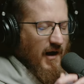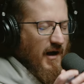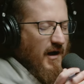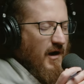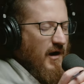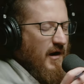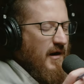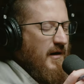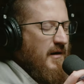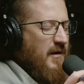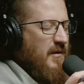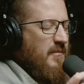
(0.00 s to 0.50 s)

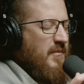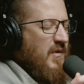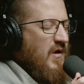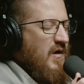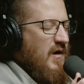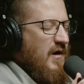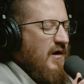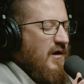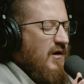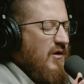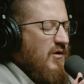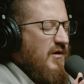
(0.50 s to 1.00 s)

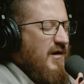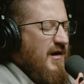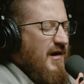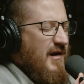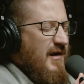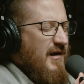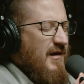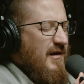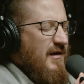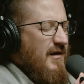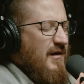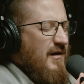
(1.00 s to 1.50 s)

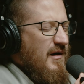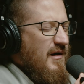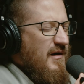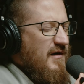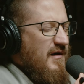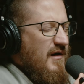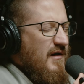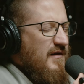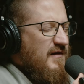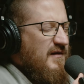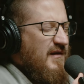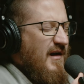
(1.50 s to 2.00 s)
Okay.
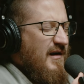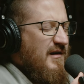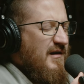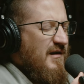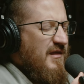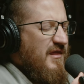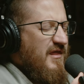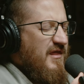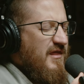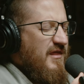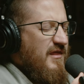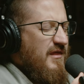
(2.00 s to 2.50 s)
A
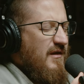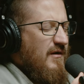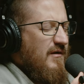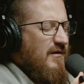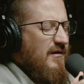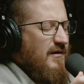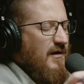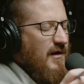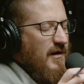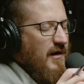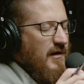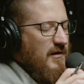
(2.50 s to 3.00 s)
second
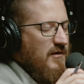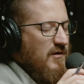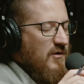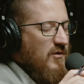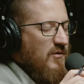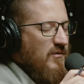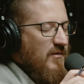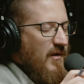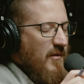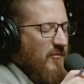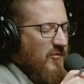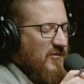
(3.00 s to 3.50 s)

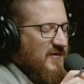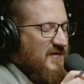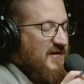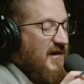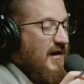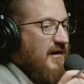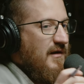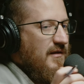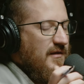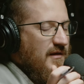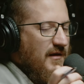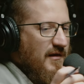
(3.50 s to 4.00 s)

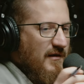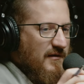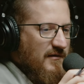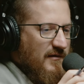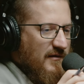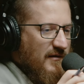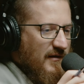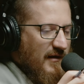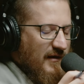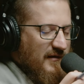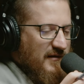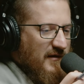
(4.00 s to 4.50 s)

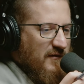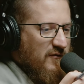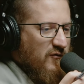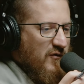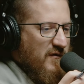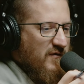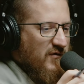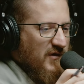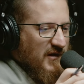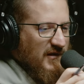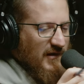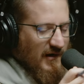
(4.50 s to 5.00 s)
thing, as if
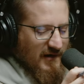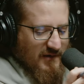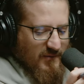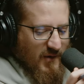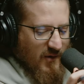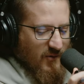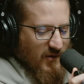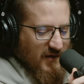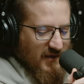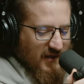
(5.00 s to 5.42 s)
we've only talked about